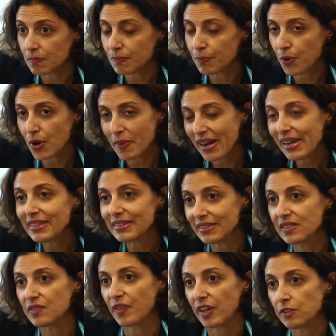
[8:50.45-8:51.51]
primarily the
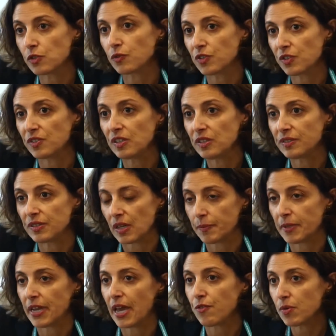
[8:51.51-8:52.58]
defense of the city. I
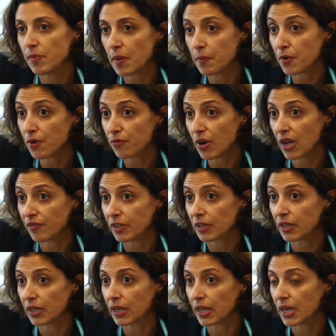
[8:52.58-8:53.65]
mean, I remember
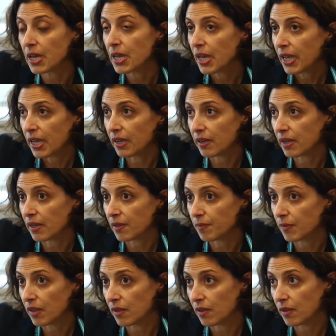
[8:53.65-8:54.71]
arriving in
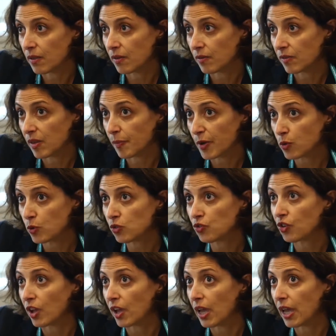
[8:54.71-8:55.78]

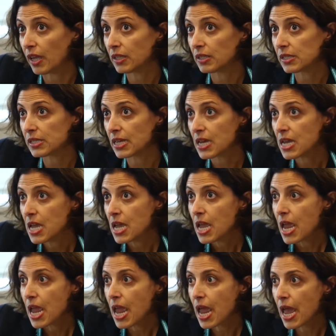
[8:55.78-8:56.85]
Zaporozhye,
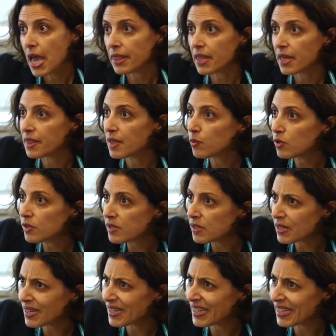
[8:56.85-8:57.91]
and there was
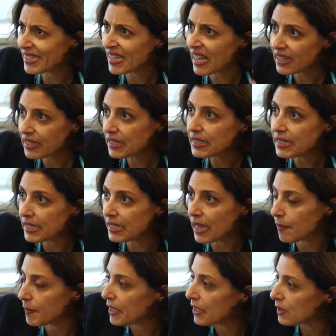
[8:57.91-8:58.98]
an anxiety.
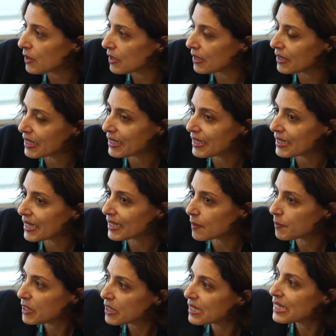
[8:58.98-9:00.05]
I mean, that
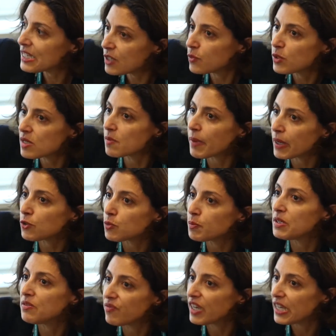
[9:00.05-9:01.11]
the city was about to
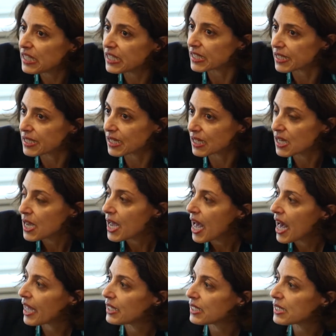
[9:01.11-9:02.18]
be invaded,
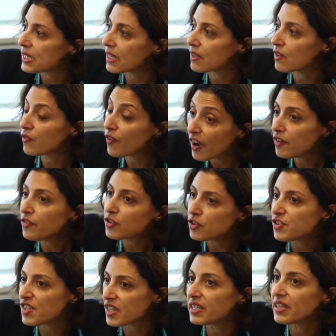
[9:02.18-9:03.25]
and the very
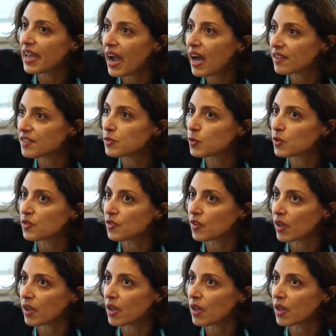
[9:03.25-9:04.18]
first thing they asked was,